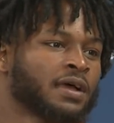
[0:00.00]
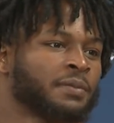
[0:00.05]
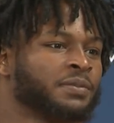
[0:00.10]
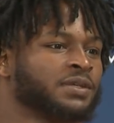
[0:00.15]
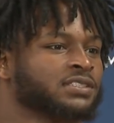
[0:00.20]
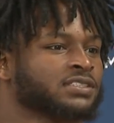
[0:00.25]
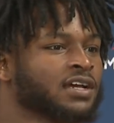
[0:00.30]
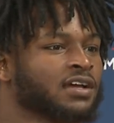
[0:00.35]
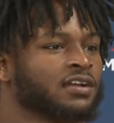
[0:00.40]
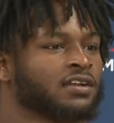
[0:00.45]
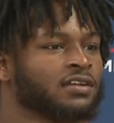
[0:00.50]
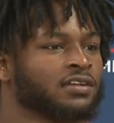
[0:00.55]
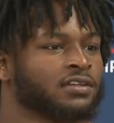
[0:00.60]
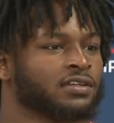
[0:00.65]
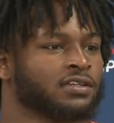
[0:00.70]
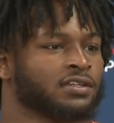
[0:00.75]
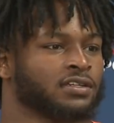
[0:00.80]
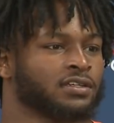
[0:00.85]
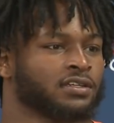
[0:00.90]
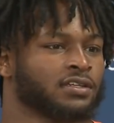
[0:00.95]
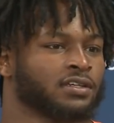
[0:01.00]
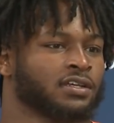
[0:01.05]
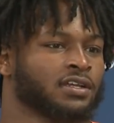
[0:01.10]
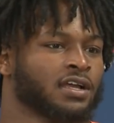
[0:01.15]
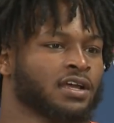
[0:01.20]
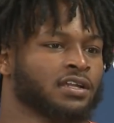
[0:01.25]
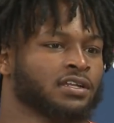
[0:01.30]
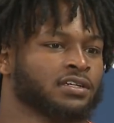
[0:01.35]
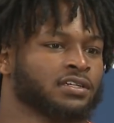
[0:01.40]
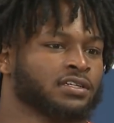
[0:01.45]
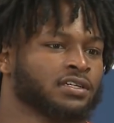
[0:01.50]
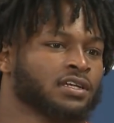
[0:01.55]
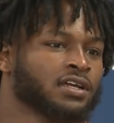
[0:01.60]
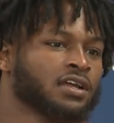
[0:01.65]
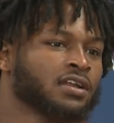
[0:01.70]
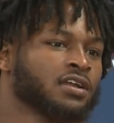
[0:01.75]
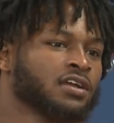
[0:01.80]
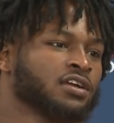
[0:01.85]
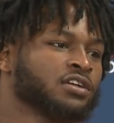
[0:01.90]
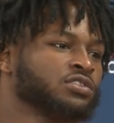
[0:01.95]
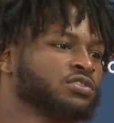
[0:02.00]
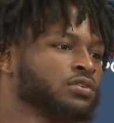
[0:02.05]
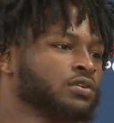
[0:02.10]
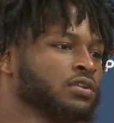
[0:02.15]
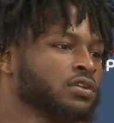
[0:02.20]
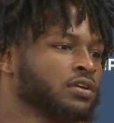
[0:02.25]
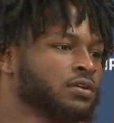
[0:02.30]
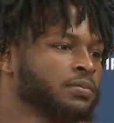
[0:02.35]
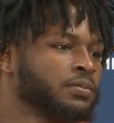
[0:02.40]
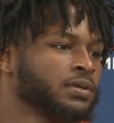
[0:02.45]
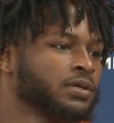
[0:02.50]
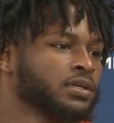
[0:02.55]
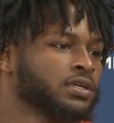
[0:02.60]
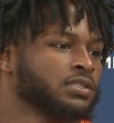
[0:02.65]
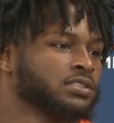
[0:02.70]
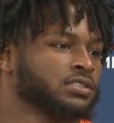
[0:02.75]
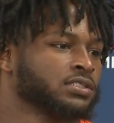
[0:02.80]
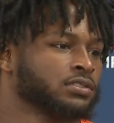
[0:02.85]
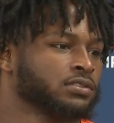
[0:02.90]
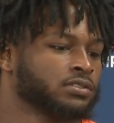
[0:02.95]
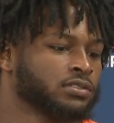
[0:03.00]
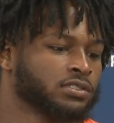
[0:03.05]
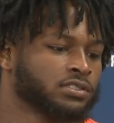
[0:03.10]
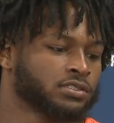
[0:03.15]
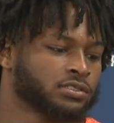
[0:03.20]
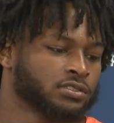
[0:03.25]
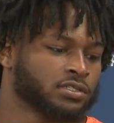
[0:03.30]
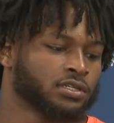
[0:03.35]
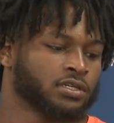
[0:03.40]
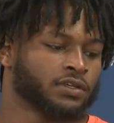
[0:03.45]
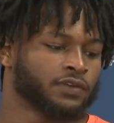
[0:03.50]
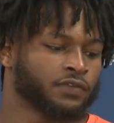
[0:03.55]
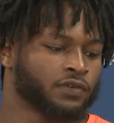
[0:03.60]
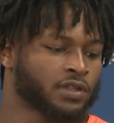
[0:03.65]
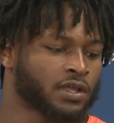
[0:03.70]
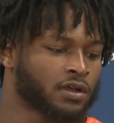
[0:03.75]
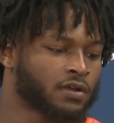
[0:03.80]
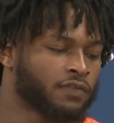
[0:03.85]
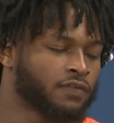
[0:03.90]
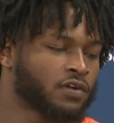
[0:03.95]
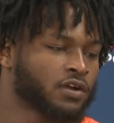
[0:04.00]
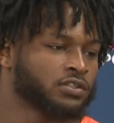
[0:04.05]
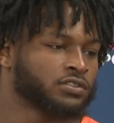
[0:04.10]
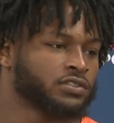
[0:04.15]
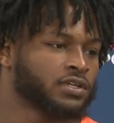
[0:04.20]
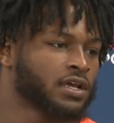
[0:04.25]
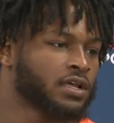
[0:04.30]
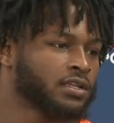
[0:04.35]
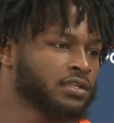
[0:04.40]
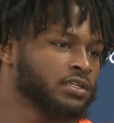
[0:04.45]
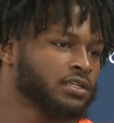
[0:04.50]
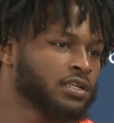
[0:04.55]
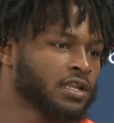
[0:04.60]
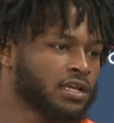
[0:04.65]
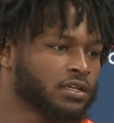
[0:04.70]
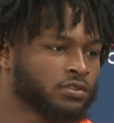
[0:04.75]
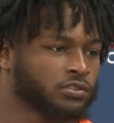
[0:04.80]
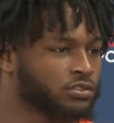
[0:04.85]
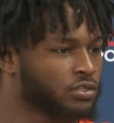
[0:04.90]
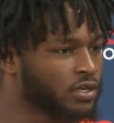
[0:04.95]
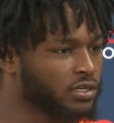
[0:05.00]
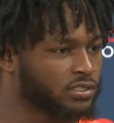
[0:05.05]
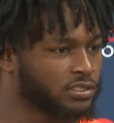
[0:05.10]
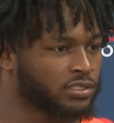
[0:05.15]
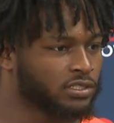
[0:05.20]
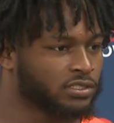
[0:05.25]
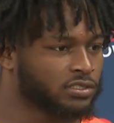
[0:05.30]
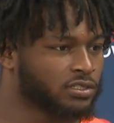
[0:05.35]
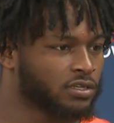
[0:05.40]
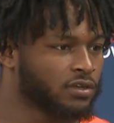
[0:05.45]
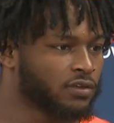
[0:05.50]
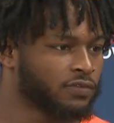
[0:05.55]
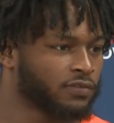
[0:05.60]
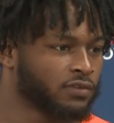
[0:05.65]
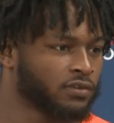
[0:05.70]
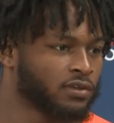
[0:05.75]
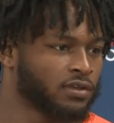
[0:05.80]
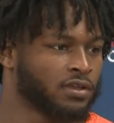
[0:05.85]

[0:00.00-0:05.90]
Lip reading: I mean, it kind of hurts you a little bit because it gives you, like, a false reality. Like, you start seeing stuff.